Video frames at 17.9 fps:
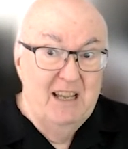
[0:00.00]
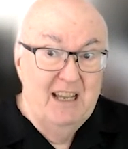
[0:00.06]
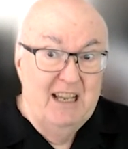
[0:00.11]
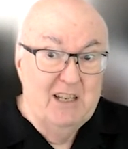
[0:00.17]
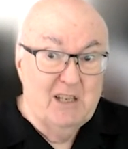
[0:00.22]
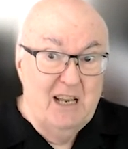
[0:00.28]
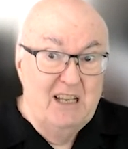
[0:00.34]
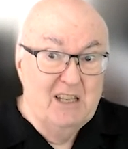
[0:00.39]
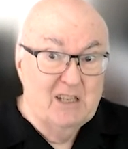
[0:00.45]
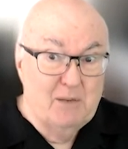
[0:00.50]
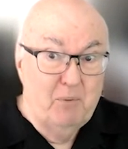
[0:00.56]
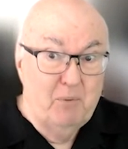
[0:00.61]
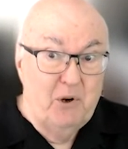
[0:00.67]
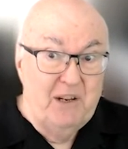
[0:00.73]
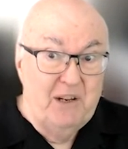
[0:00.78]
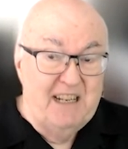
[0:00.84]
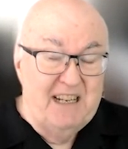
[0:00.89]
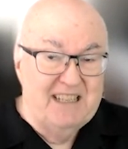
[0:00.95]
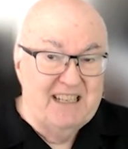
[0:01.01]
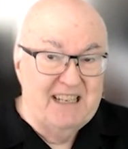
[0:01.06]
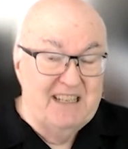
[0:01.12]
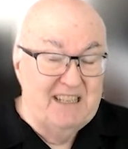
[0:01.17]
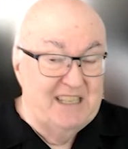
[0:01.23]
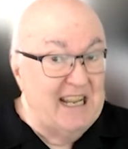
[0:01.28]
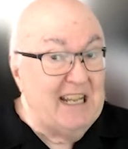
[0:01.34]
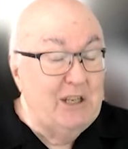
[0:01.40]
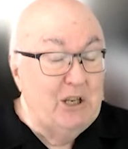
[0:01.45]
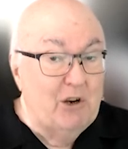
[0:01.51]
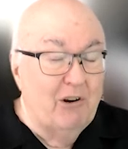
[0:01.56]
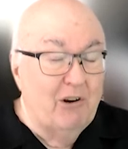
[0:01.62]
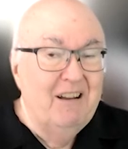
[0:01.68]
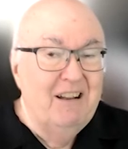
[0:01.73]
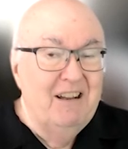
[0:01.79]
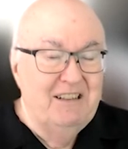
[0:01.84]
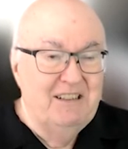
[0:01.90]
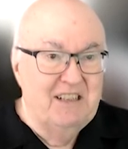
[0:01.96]
is a pretty decent
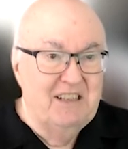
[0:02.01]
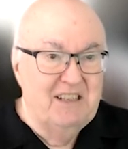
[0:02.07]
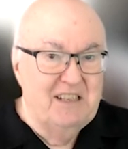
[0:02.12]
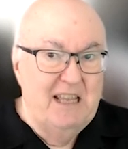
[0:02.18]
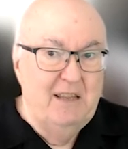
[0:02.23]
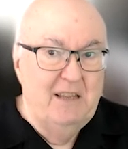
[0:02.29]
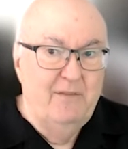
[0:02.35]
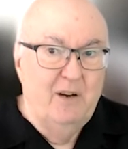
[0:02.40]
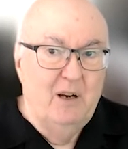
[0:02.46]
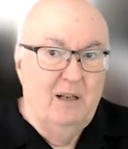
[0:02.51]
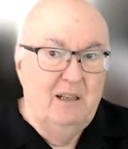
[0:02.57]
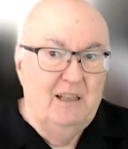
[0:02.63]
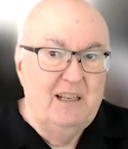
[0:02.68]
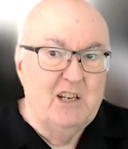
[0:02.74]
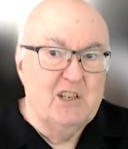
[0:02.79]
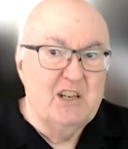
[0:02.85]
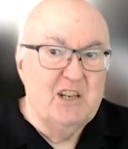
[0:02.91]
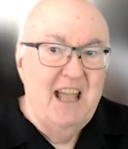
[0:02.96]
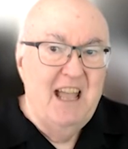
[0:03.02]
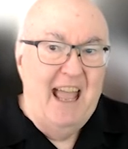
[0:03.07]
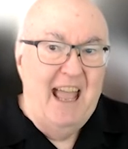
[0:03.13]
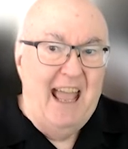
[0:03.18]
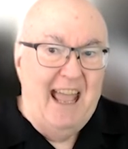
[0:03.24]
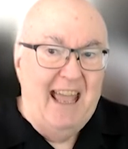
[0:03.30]
tenure, to say the very least.